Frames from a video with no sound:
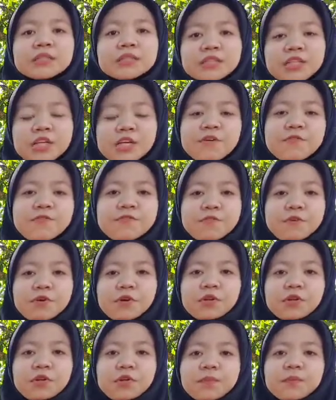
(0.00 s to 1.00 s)
chew food.
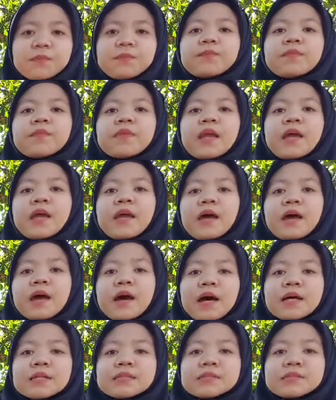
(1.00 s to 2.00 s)

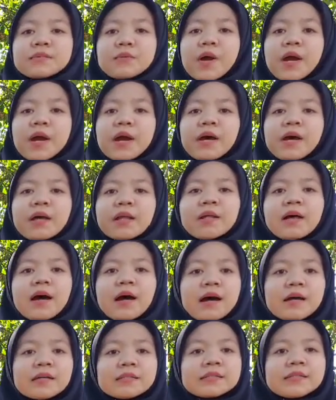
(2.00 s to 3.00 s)
As well
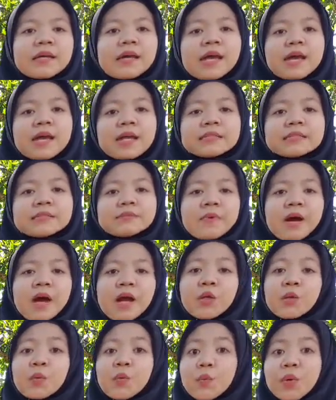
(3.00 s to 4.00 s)
as his
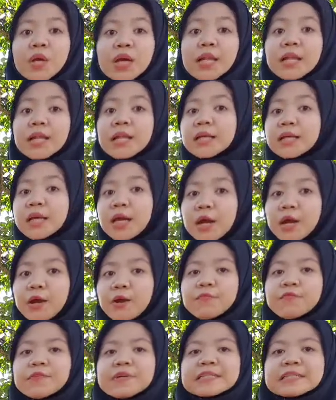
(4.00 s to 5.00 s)
mind will
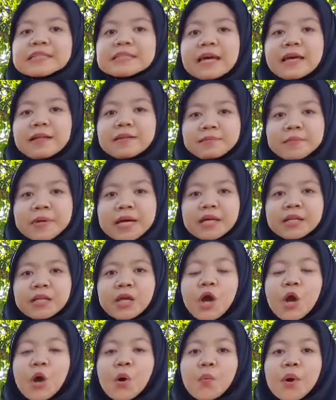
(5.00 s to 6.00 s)
give a statement
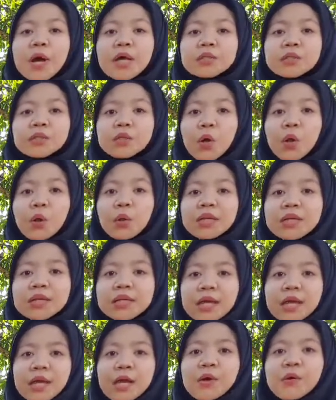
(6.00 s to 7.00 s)
when
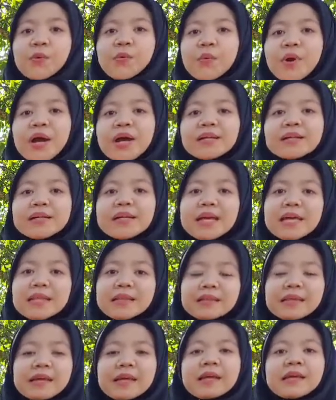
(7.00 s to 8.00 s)
talking while
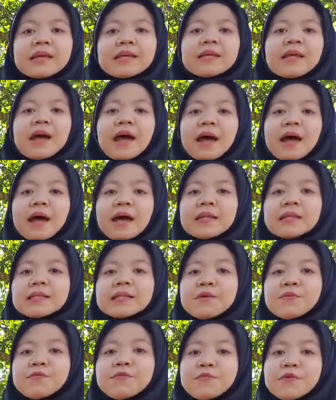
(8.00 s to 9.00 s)
eating, then
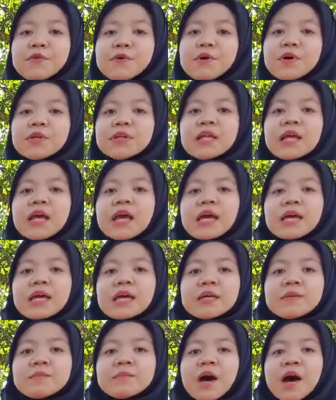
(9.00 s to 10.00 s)
the food
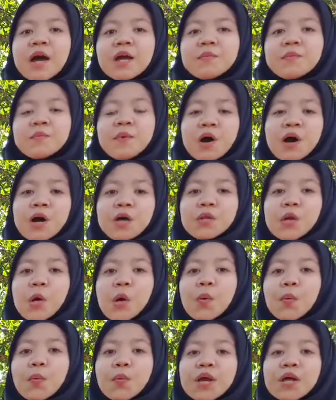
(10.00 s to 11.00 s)
in my mouth
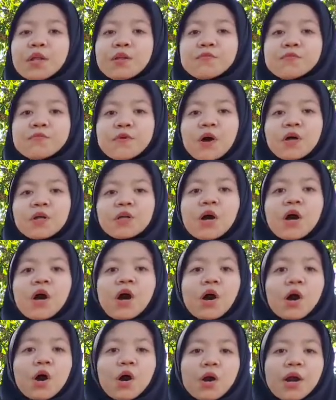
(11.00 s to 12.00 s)
will fall
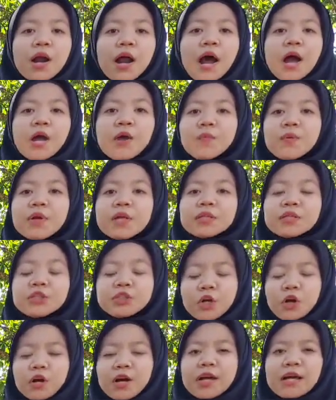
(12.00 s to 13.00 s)
or I will
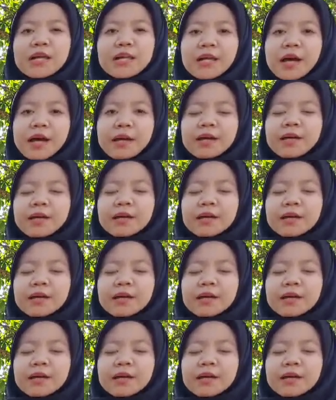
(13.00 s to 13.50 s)
choke like